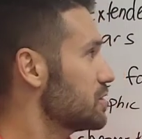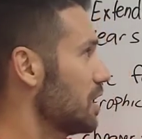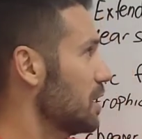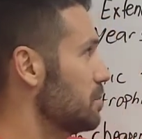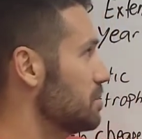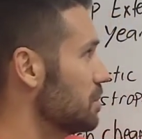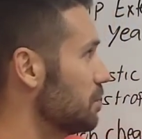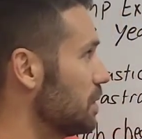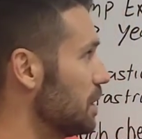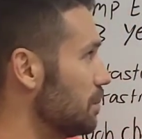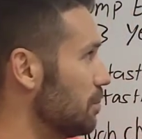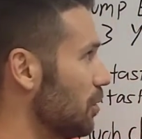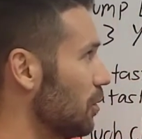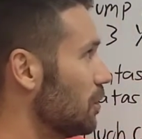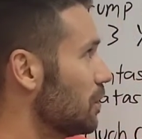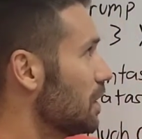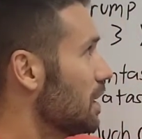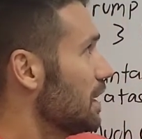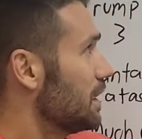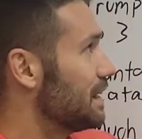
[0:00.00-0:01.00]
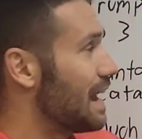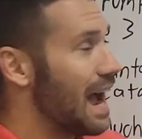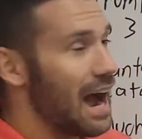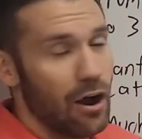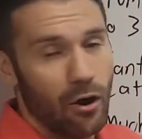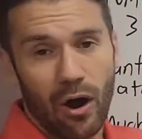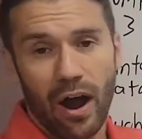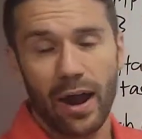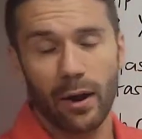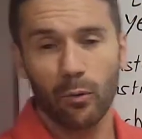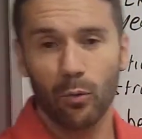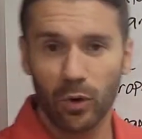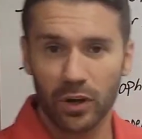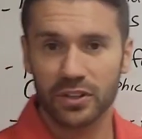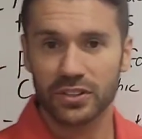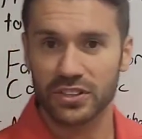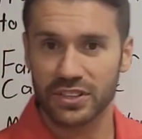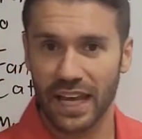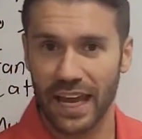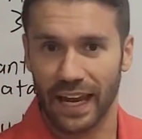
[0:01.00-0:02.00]
types of people. Now, I
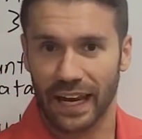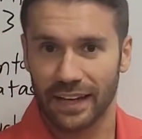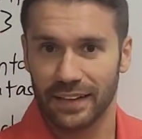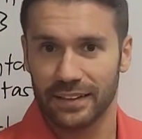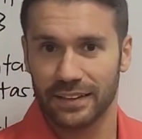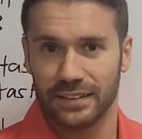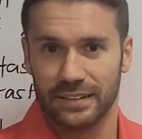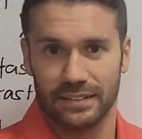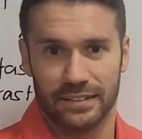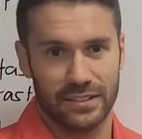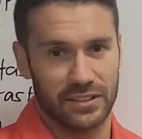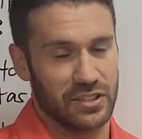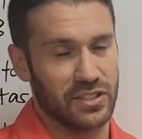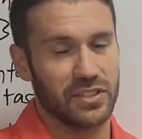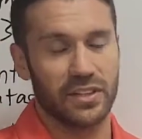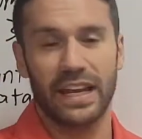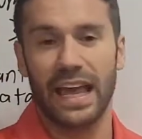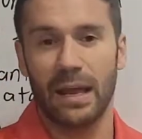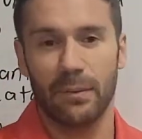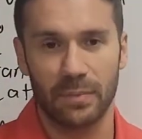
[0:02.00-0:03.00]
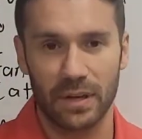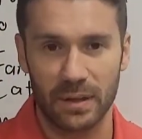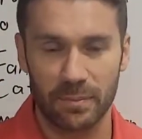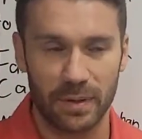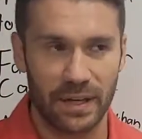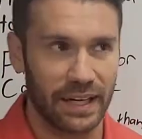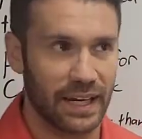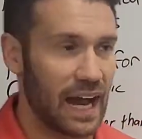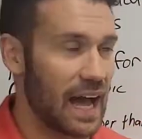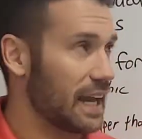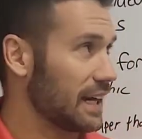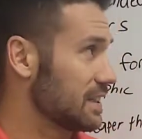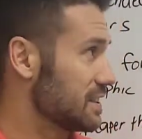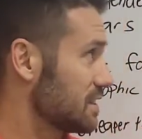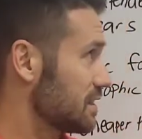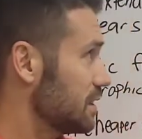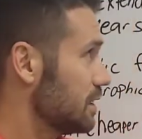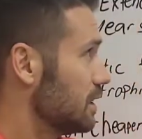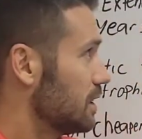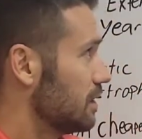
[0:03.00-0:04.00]
will say, this is again me being
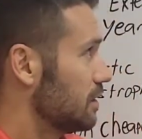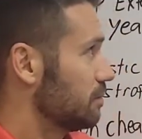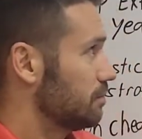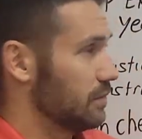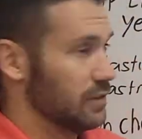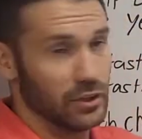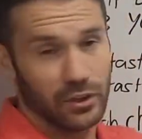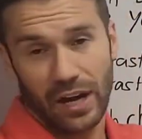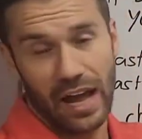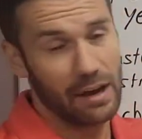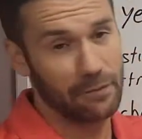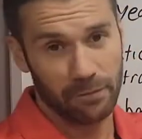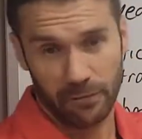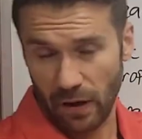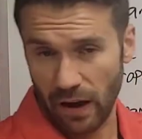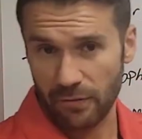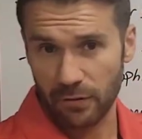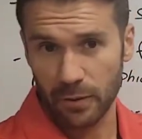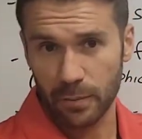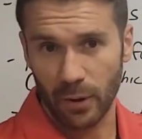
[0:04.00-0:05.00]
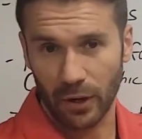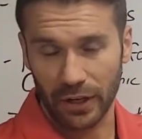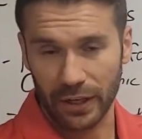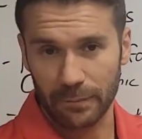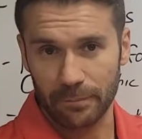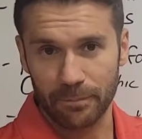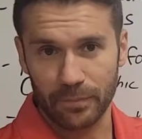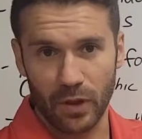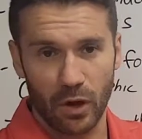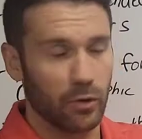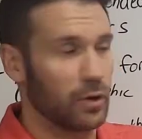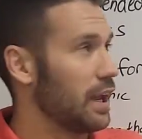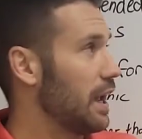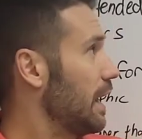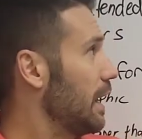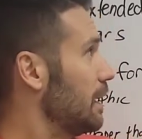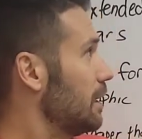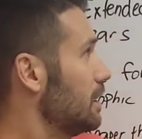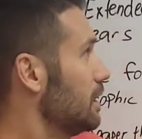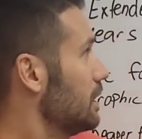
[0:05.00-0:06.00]
honest, they're not for everybody.
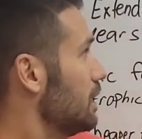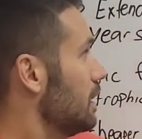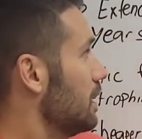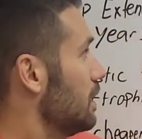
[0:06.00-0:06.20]
Okay.